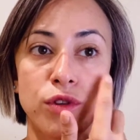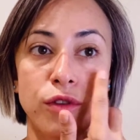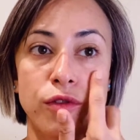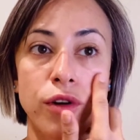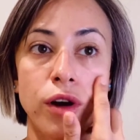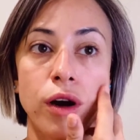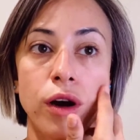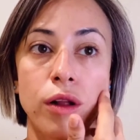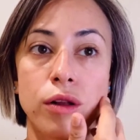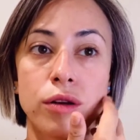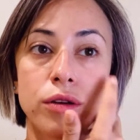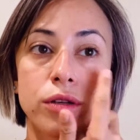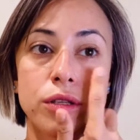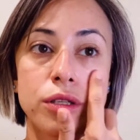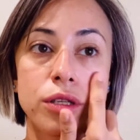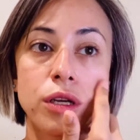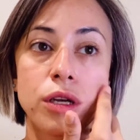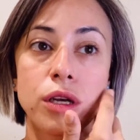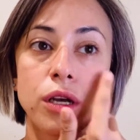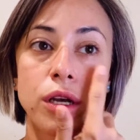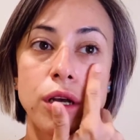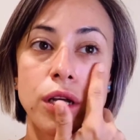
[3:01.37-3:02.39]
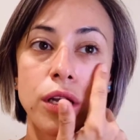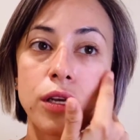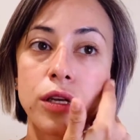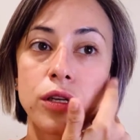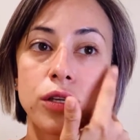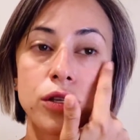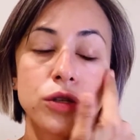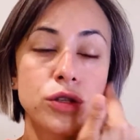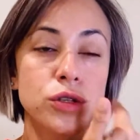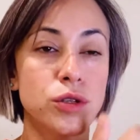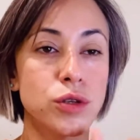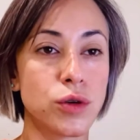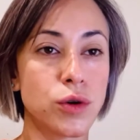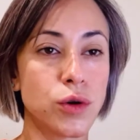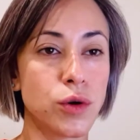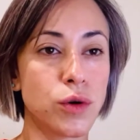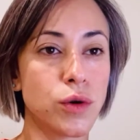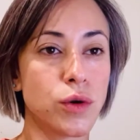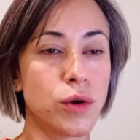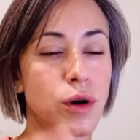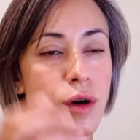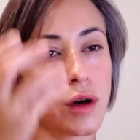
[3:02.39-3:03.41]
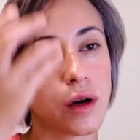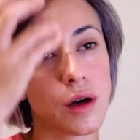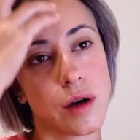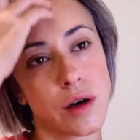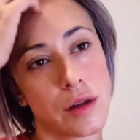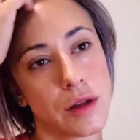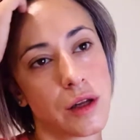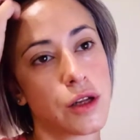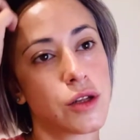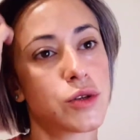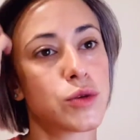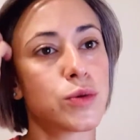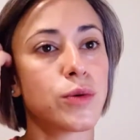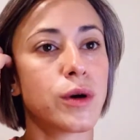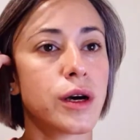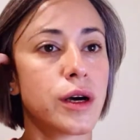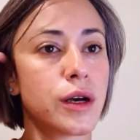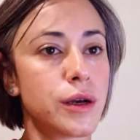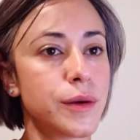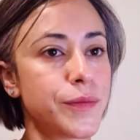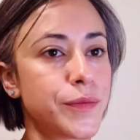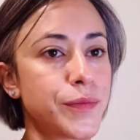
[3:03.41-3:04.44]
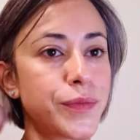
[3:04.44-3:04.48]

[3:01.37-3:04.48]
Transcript: of colors, so that's why